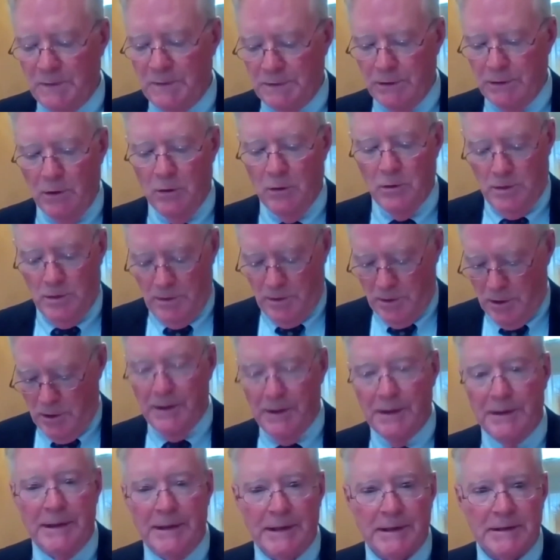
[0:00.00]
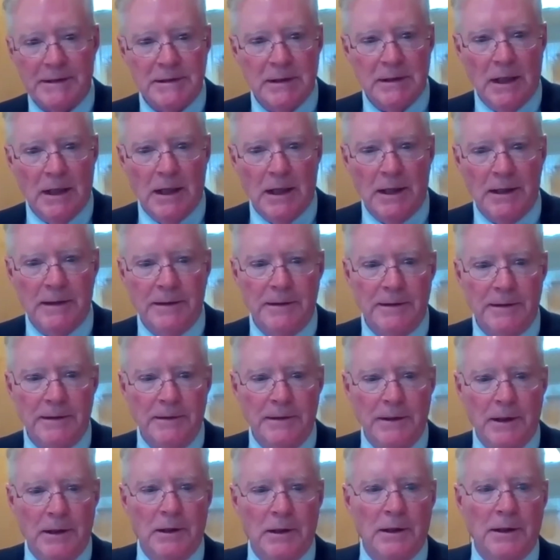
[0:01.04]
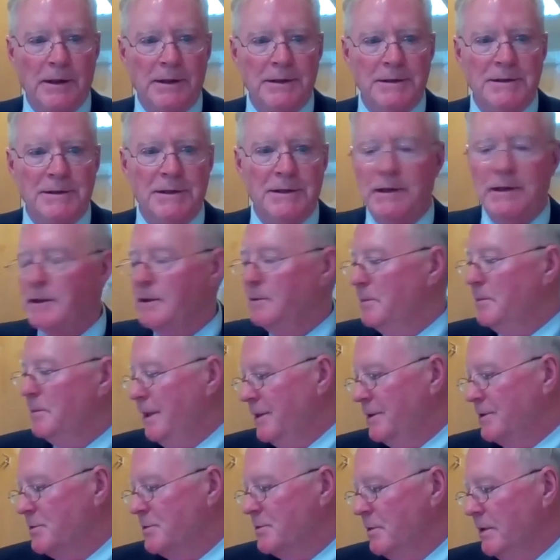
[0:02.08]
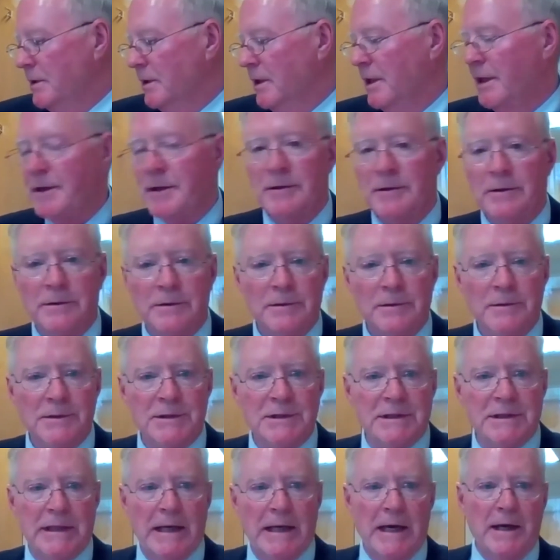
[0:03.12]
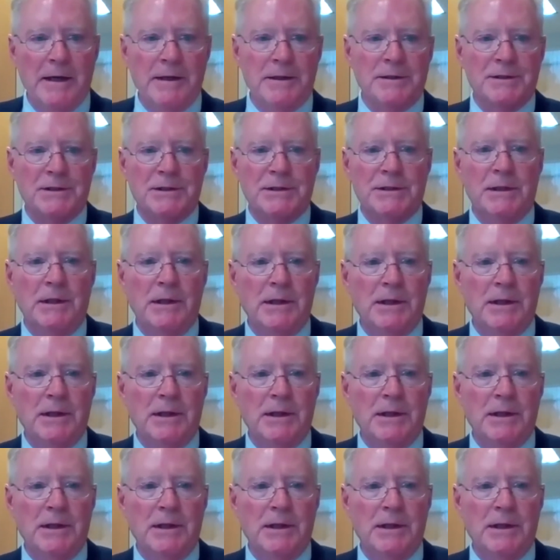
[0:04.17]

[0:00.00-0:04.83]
So on the next slide, Young, is the management letter status.